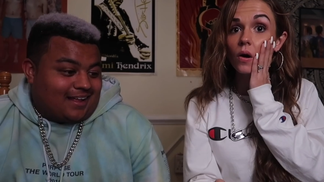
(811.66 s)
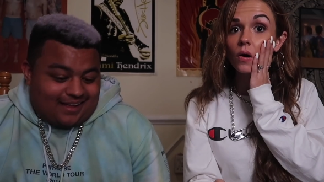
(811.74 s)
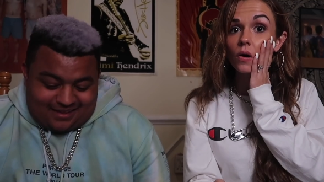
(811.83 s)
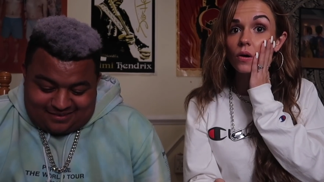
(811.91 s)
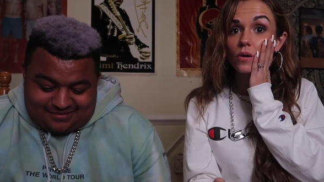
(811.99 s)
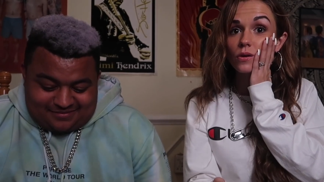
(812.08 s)

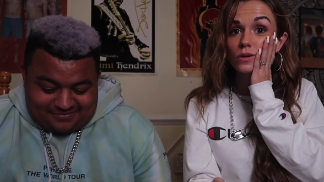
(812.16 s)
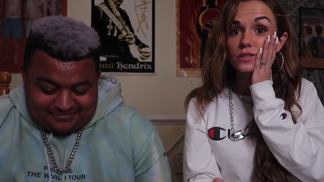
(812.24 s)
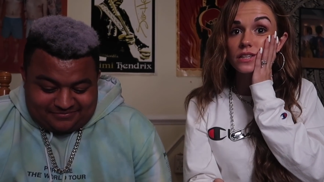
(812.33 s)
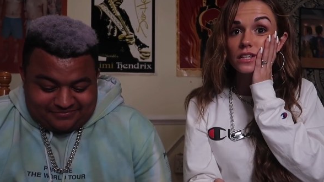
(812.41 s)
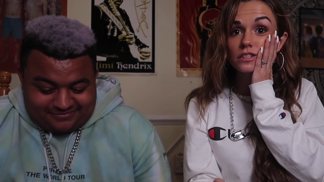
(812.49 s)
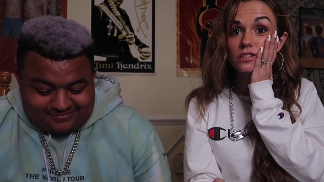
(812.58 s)
Speaker 1: Oh,
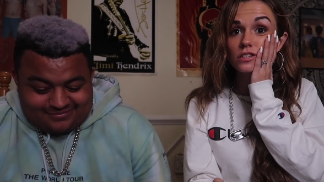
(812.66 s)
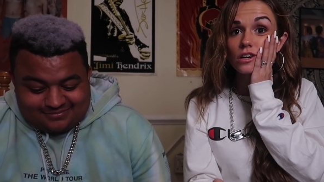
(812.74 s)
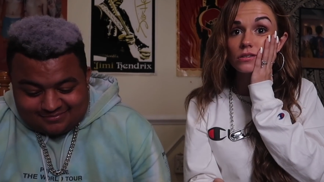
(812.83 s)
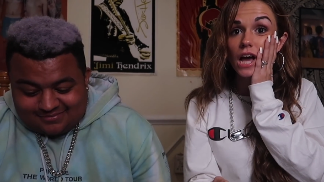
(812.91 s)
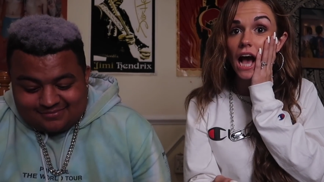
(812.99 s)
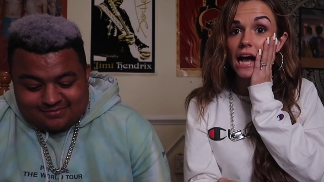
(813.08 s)
that's
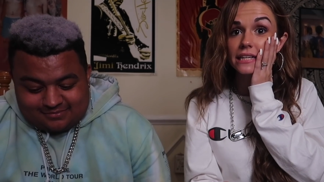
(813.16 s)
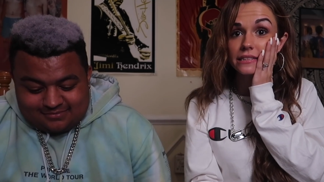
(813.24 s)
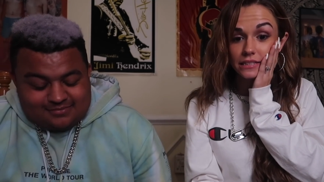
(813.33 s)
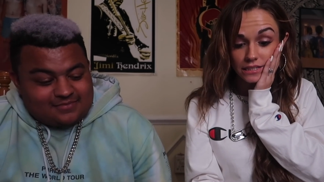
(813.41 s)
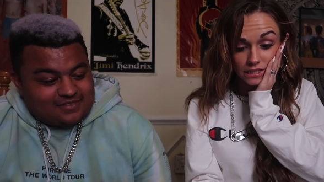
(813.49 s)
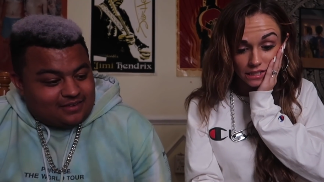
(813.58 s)
so
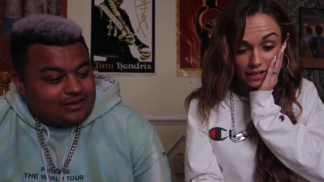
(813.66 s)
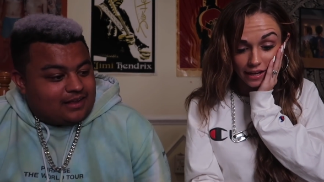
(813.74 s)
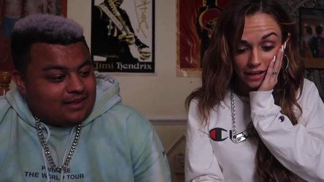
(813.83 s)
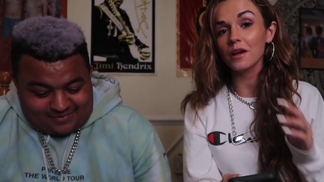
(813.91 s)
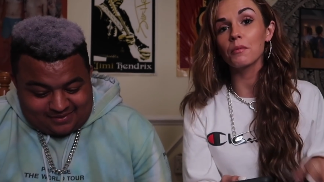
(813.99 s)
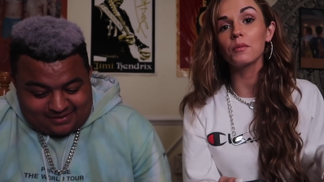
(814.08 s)
nasty.
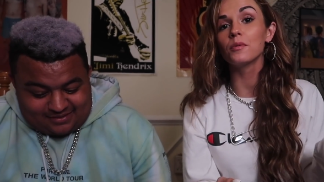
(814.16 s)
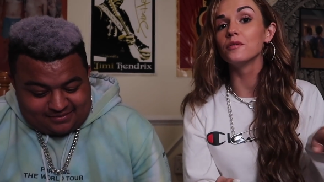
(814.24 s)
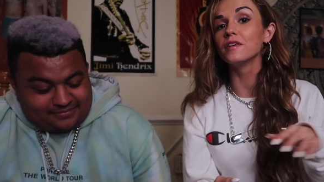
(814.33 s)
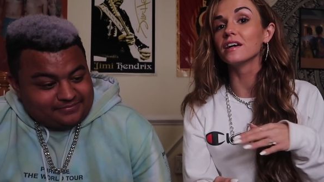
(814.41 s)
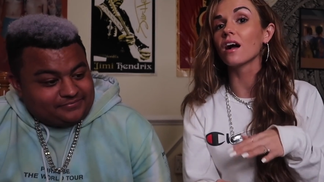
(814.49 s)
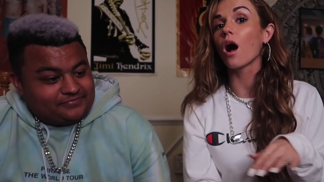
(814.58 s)
Okay, we're
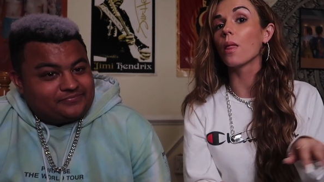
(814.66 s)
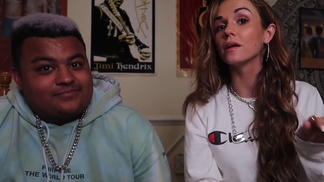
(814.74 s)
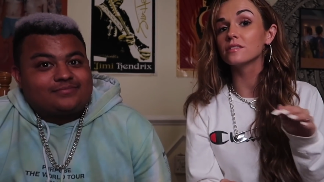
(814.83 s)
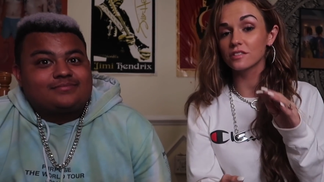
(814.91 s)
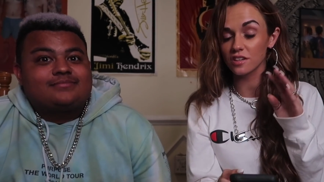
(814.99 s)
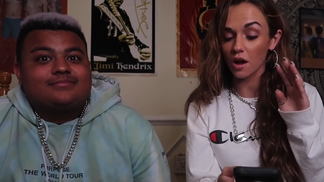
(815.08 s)
moving on.
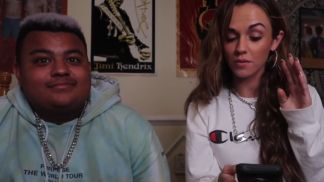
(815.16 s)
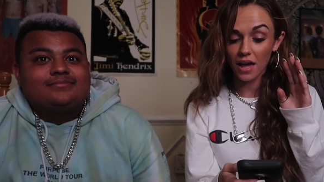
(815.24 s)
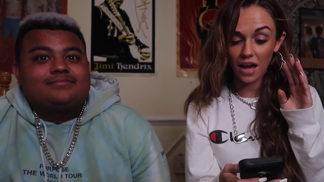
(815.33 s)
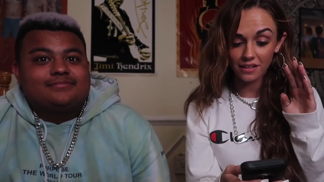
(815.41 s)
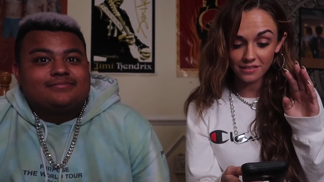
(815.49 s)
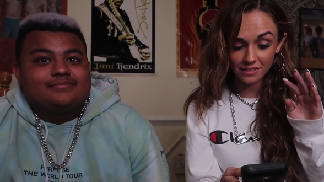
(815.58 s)
That's so
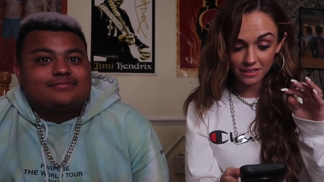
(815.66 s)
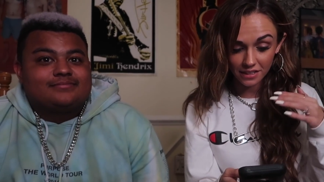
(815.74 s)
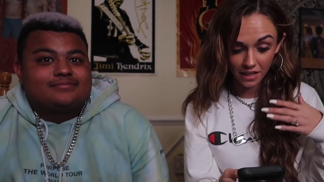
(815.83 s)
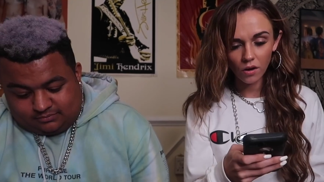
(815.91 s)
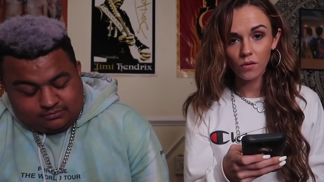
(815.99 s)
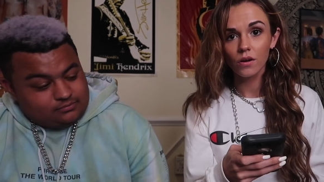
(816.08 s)
nasty.
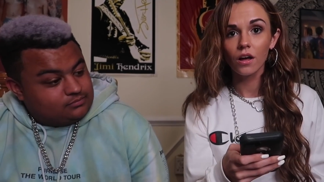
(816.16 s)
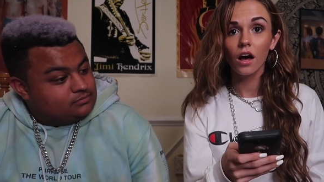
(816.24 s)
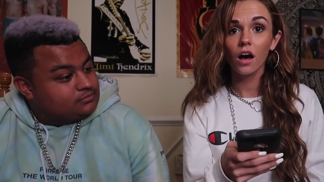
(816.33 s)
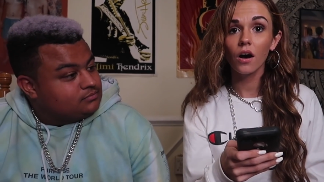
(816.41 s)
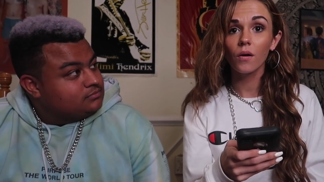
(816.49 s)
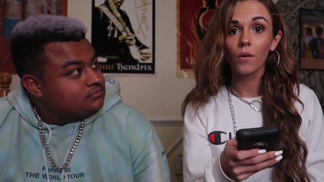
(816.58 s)
Oh,
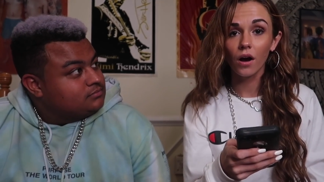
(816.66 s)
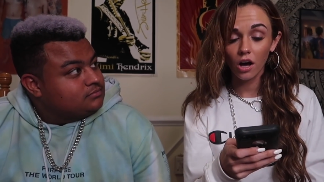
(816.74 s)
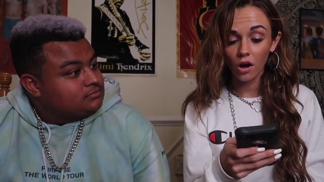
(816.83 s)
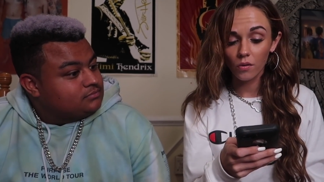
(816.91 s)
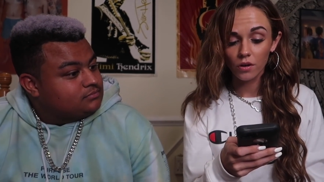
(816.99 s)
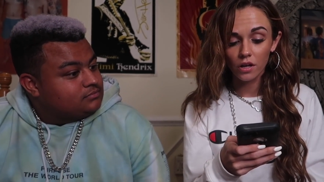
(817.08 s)
oh, oh,
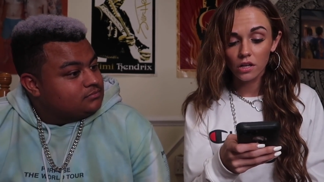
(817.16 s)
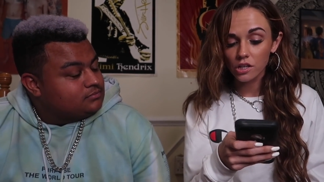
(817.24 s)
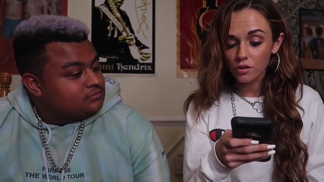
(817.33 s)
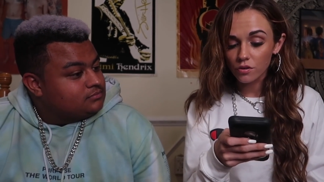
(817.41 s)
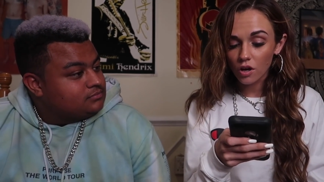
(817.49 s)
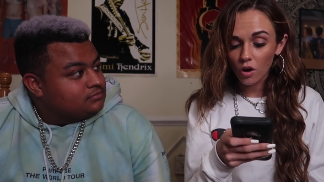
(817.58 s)
oh.
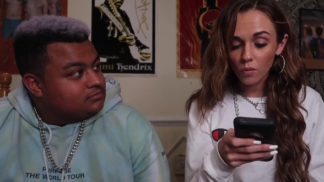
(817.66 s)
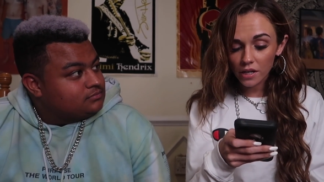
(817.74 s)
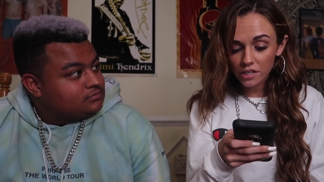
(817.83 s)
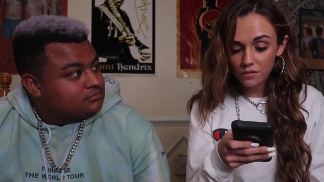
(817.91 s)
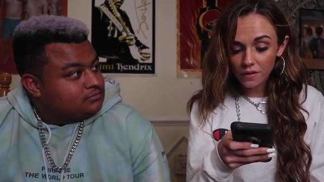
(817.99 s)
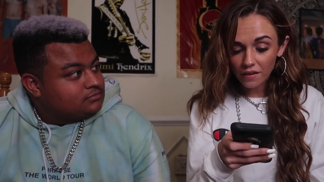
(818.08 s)
You know why
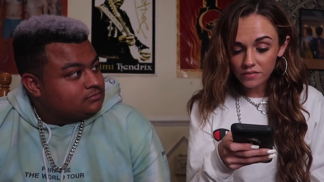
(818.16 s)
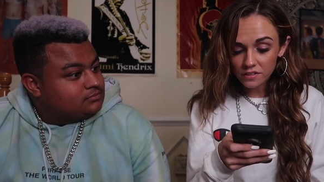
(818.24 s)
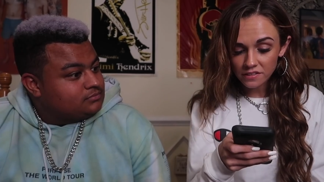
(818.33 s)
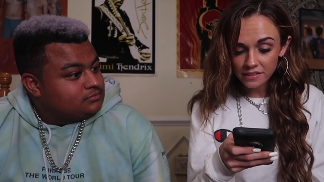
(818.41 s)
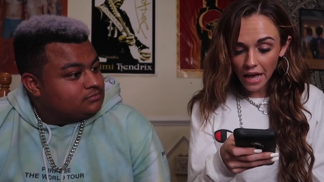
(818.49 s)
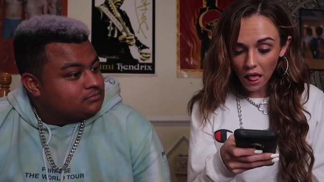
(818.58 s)
you never
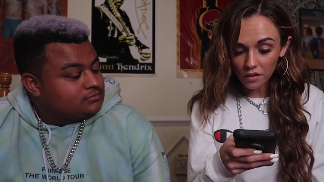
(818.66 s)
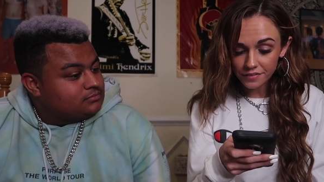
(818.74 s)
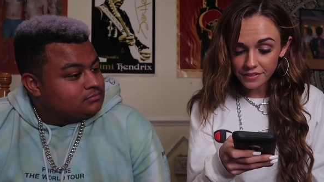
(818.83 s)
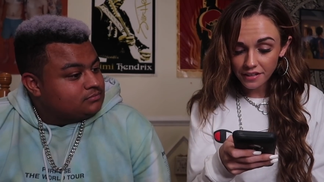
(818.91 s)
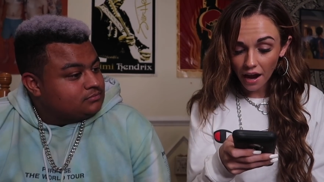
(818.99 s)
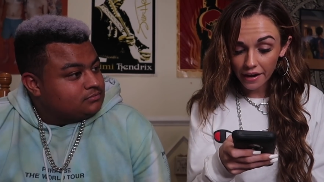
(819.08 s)
see
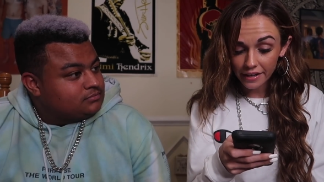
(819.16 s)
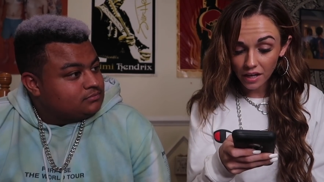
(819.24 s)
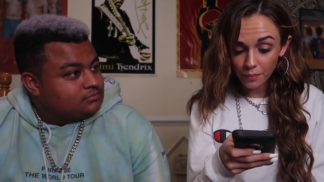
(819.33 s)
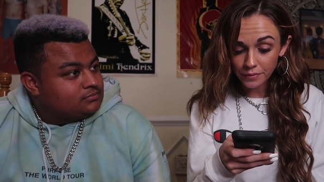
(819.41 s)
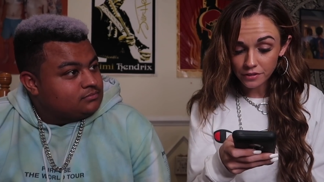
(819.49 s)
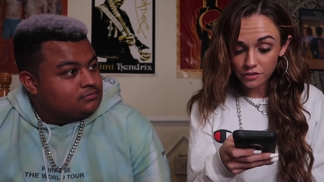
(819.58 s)
elephants hiding
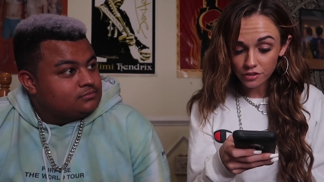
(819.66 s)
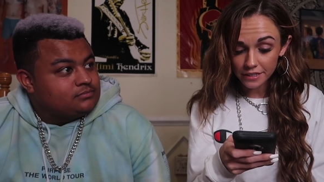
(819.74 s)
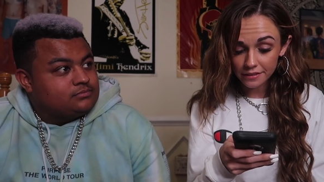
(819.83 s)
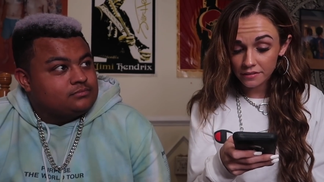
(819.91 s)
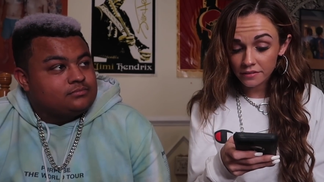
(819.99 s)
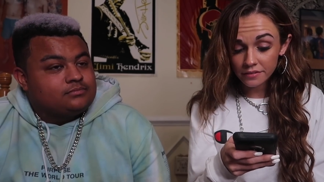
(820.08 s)
up in
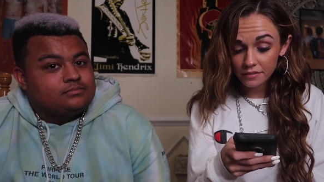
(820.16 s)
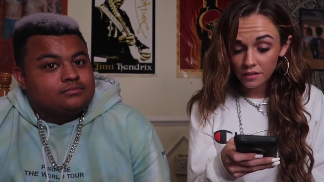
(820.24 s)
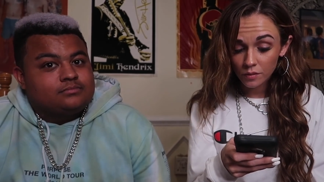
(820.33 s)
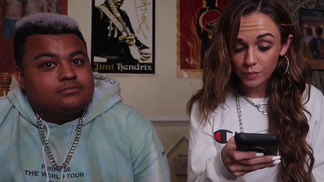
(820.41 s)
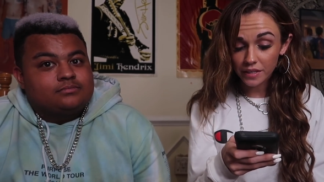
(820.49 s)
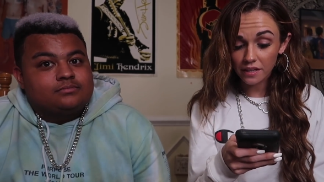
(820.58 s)
trees?
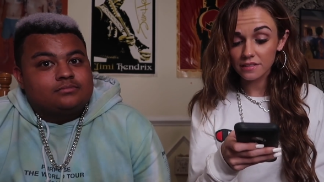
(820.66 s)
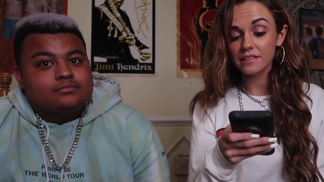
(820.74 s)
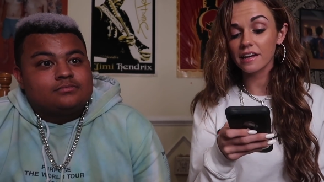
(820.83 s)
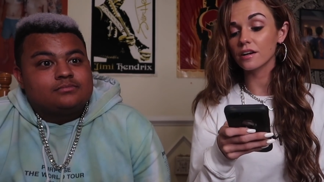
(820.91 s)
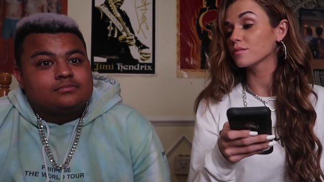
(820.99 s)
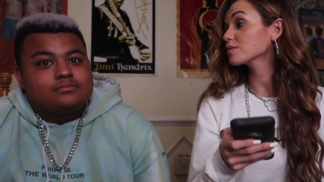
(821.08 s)
Because
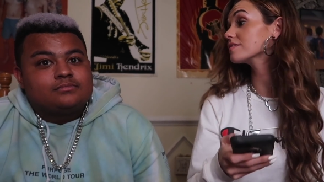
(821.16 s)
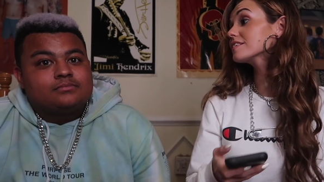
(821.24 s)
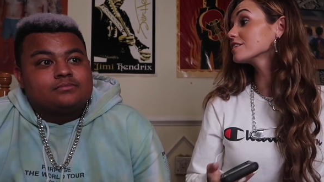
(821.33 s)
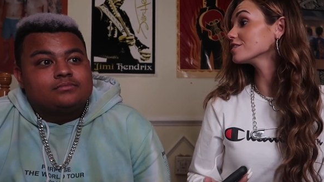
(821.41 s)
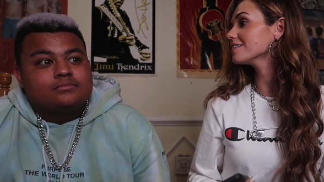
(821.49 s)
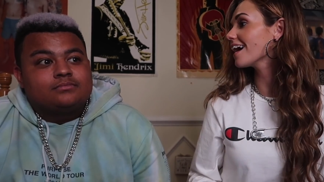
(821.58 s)
they are really
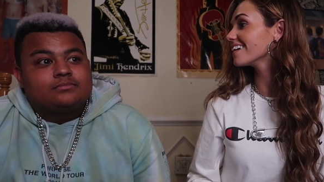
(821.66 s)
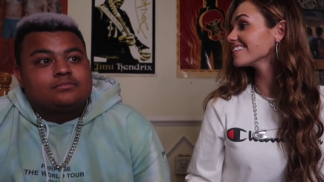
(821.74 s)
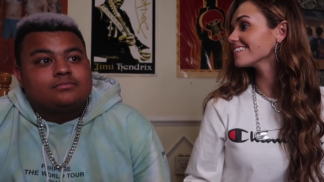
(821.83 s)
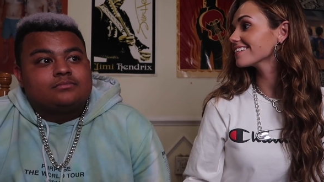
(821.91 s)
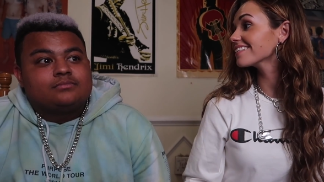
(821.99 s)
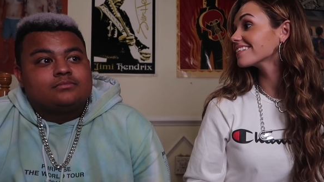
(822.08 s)
good at
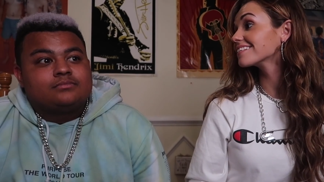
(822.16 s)
it.